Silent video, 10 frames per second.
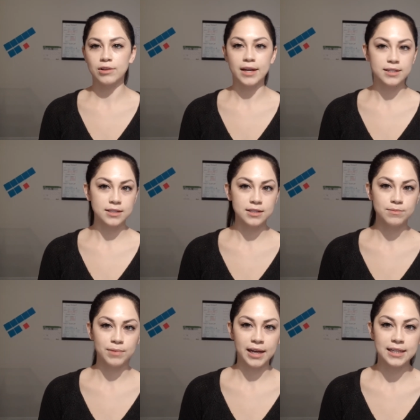license
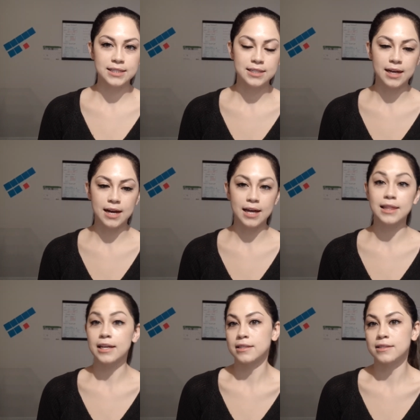plate uh, and
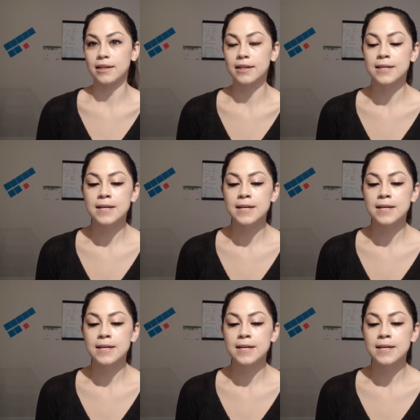licensing.